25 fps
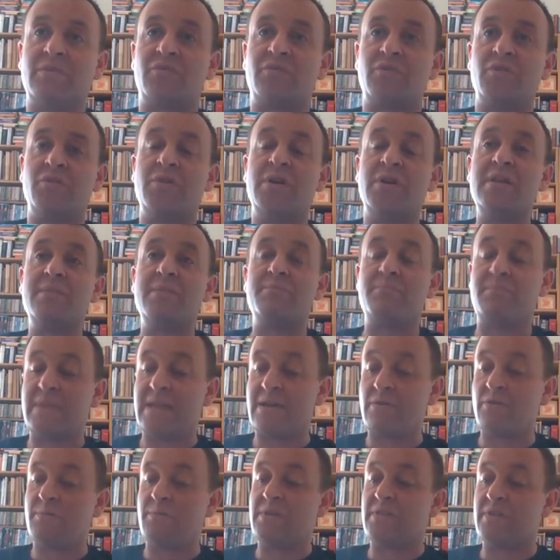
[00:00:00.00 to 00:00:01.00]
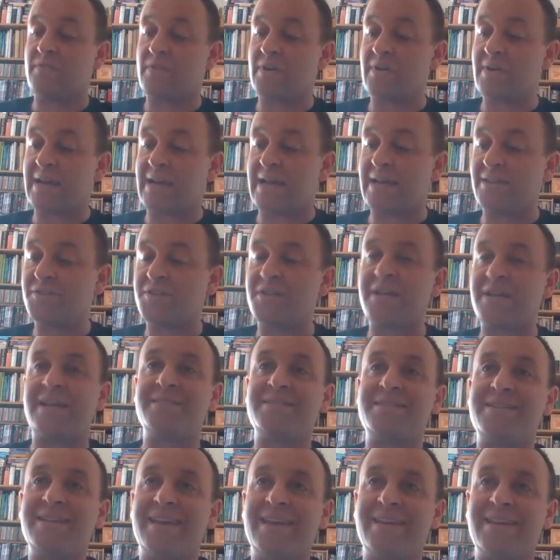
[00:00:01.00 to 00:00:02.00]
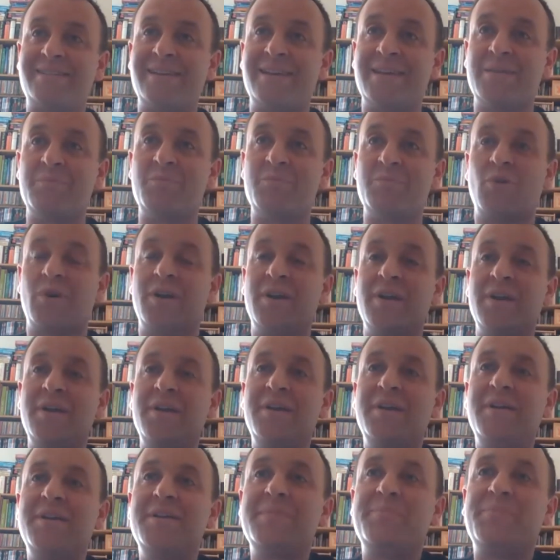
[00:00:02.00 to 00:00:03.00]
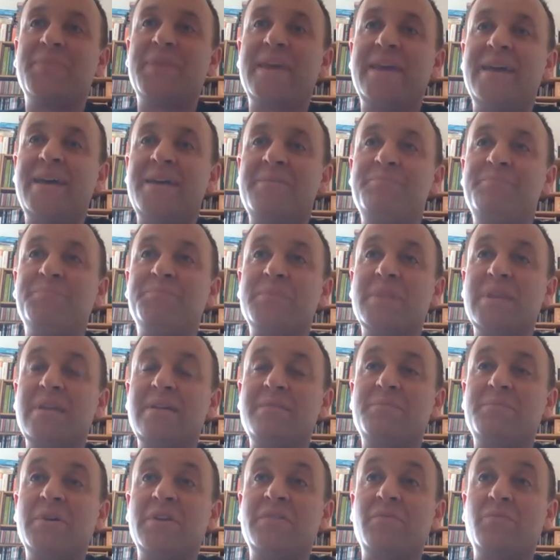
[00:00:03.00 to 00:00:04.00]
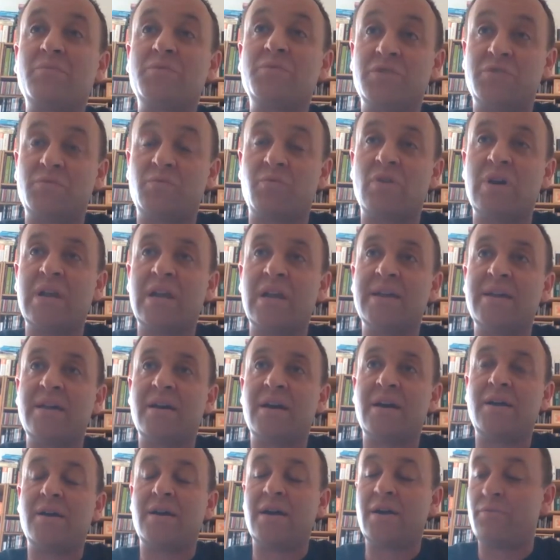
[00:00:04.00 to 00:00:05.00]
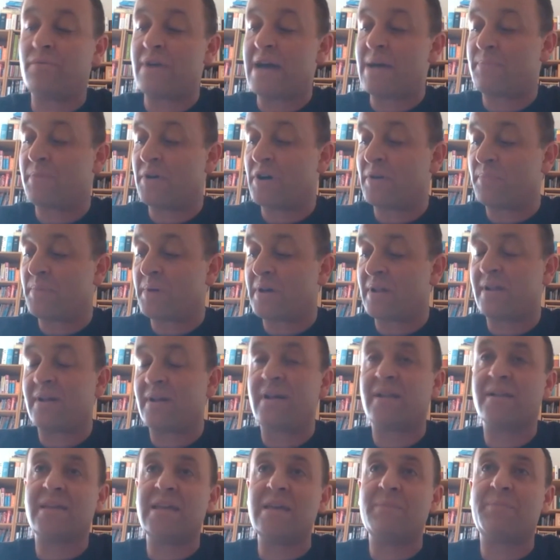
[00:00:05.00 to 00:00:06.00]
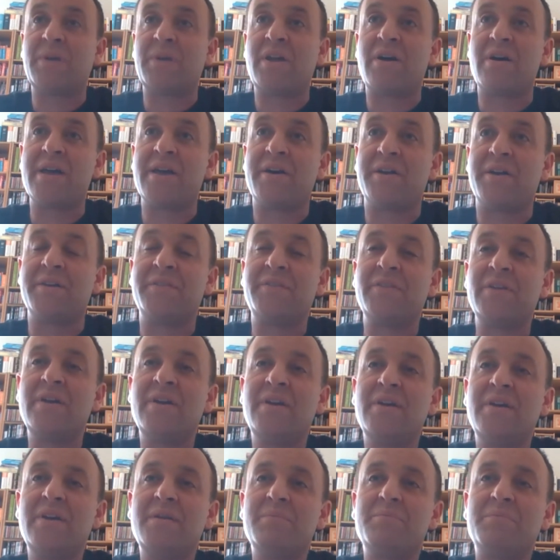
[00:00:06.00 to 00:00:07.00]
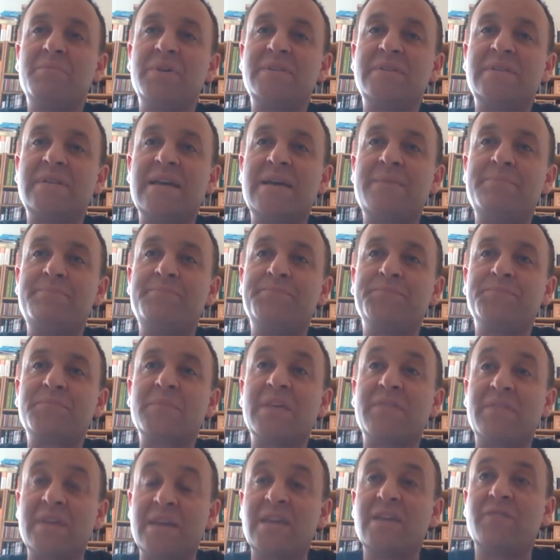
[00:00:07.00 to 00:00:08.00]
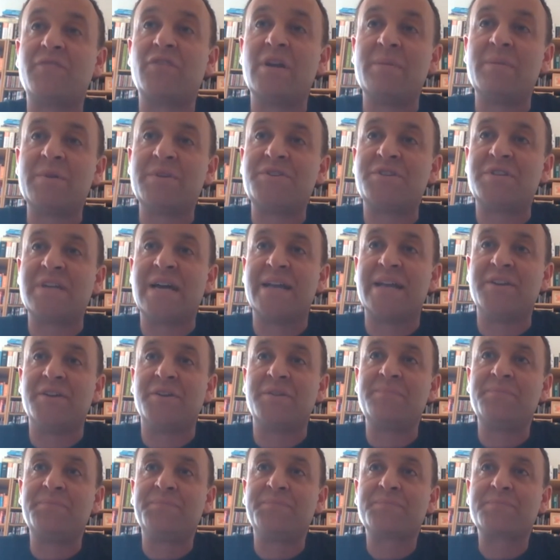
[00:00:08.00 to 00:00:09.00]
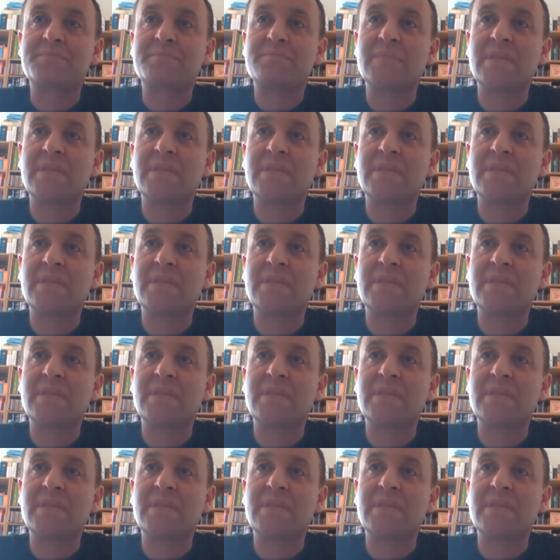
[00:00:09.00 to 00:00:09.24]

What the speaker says: coming through. Now would be the very last chance to get any more. But just while I wrap up, I'll keep an eye on it. But thank you very much, Daniel.